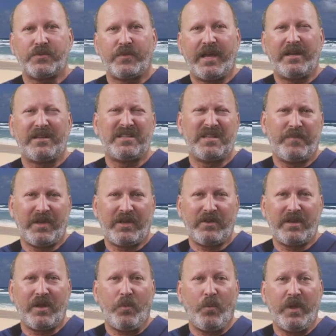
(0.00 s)
ran
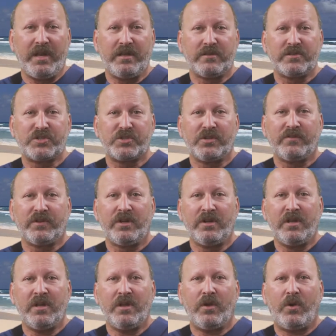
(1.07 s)
typically on Windows Server
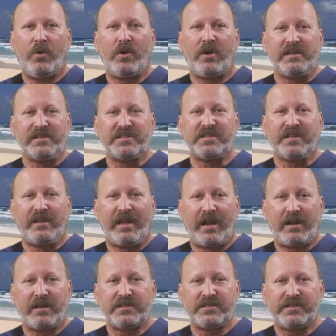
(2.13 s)
or on
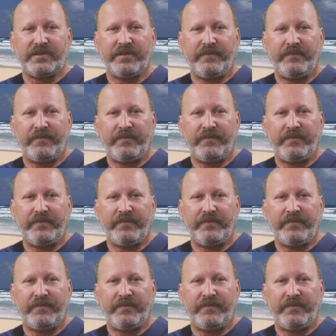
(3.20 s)
Solaris.